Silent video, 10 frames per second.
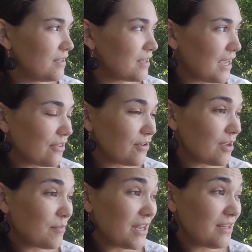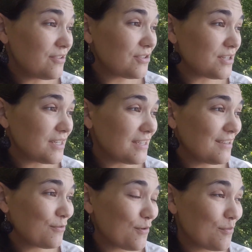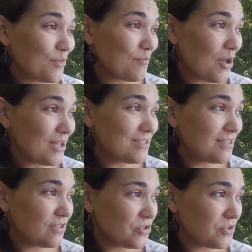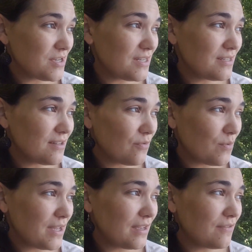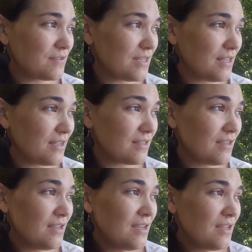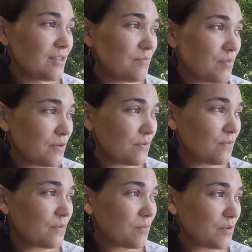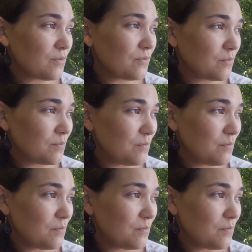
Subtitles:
gathering up that energy from the moss and the trees and the waves and the beautiful, beautiful,